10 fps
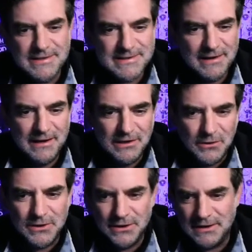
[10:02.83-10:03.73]
thing, you
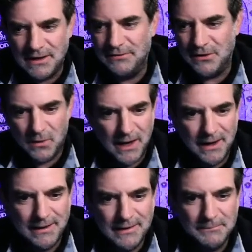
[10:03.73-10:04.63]
couldn't give it
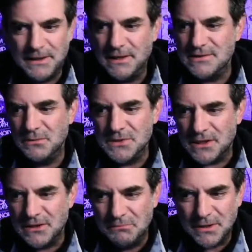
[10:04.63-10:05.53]
away because it was a
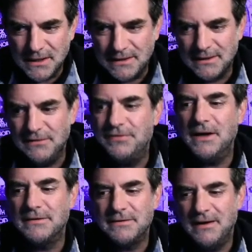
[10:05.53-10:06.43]
completely
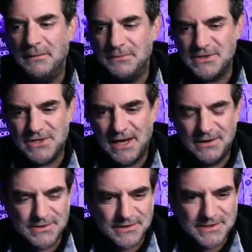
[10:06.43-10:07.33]
failed attempt to
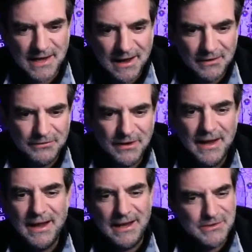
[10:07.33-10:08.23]
change their sound
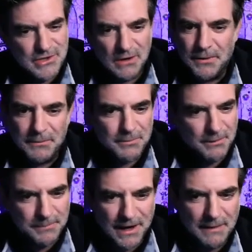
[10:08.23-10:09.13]
and jump on
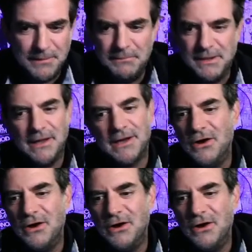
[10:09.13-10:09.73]
Britpop and be like,